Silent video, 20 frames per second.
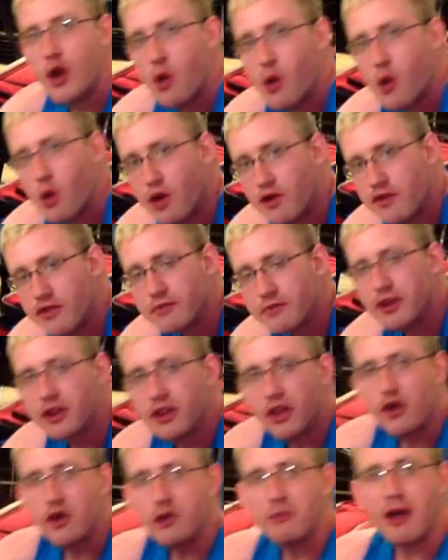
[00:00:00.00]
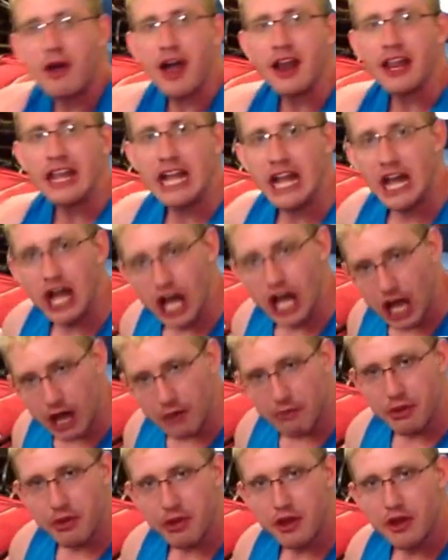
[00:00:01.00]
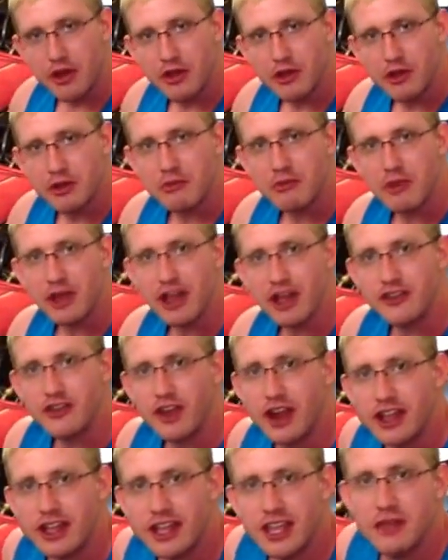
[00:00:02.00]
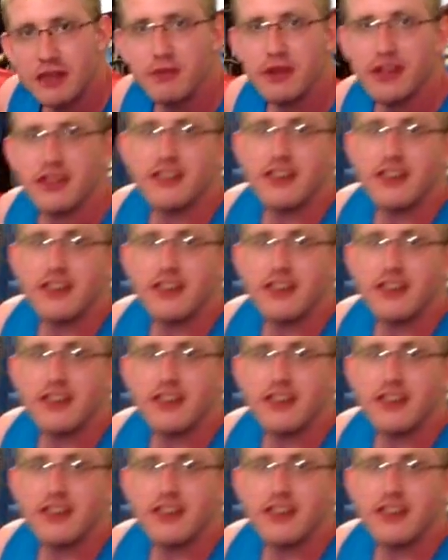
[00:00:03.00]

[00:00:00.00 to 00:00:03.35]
or from your lower body up, but try to keep it